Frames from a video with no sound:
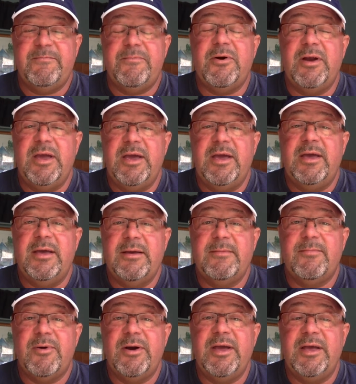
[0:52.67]
pretty
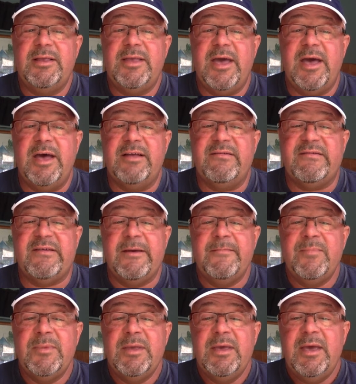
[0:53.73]
intense.
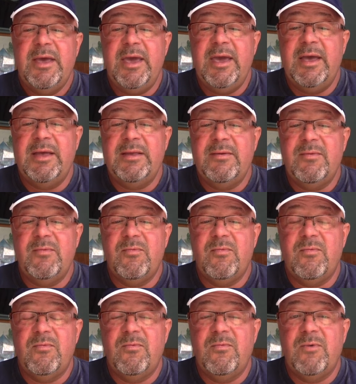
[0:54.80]
And
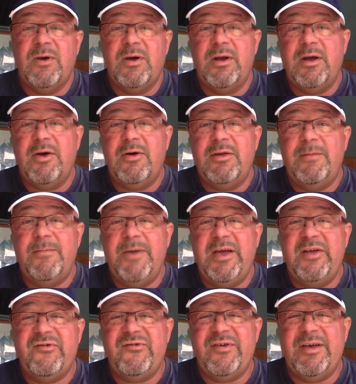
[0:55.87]
we're going to go to the
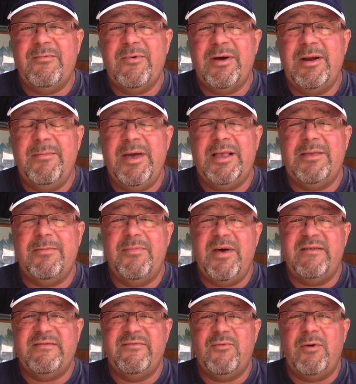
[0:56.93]
beach and we're going to make the
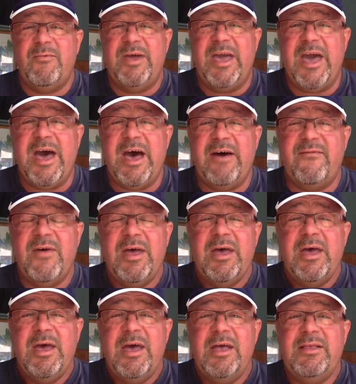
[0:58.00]
best of what we have.
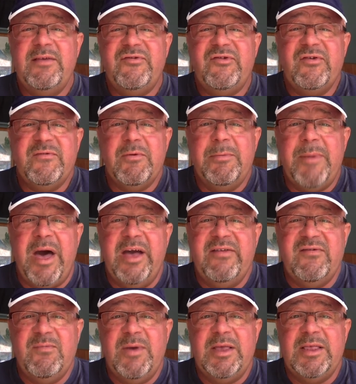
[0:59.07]
And this just
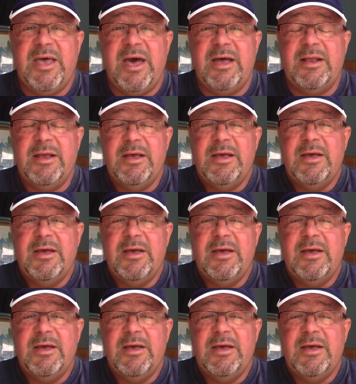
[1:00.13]
reminds me that